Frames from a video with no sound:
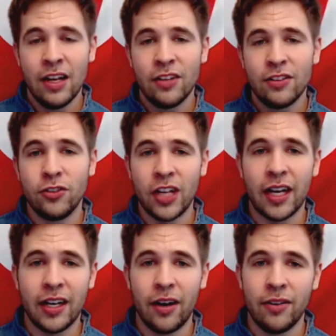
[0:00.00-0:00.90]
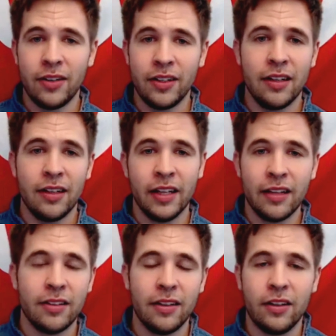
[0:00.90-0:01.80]
So check it out. Link
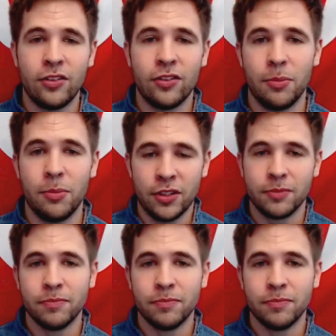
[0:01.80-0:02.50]
is in the description.